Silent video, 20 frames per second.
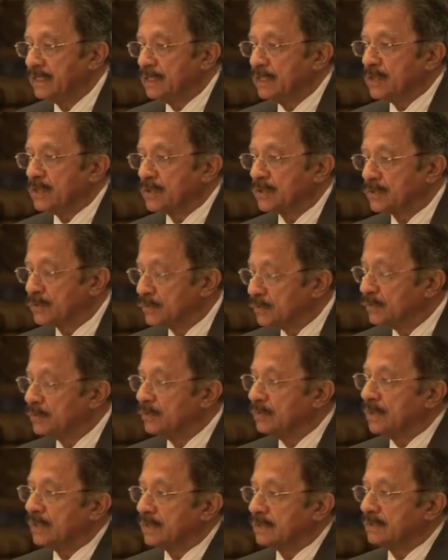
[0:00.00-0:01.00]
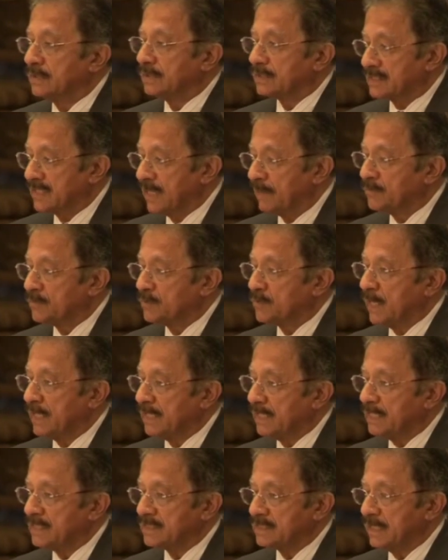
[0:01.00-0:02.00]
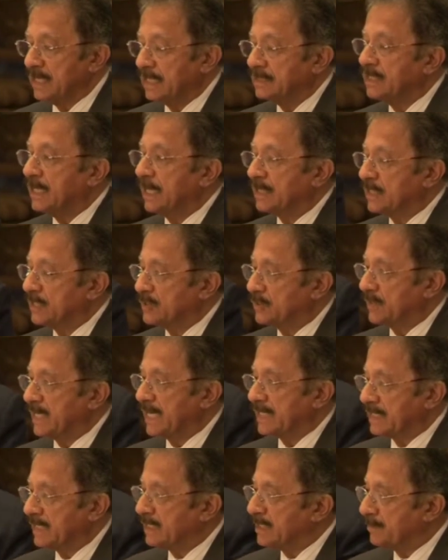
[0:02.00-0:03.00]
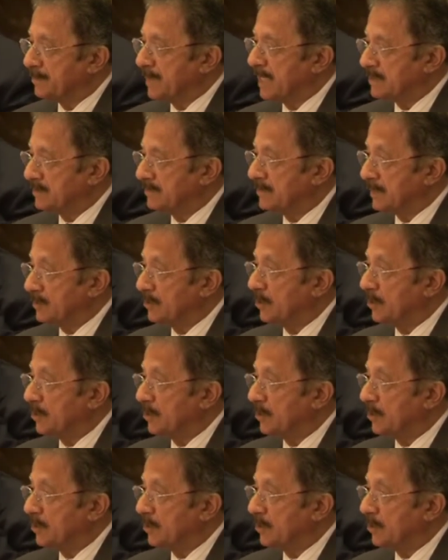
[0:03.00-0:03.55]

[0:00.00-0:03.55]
to the slum dwellers and the uneducated at the base of the economic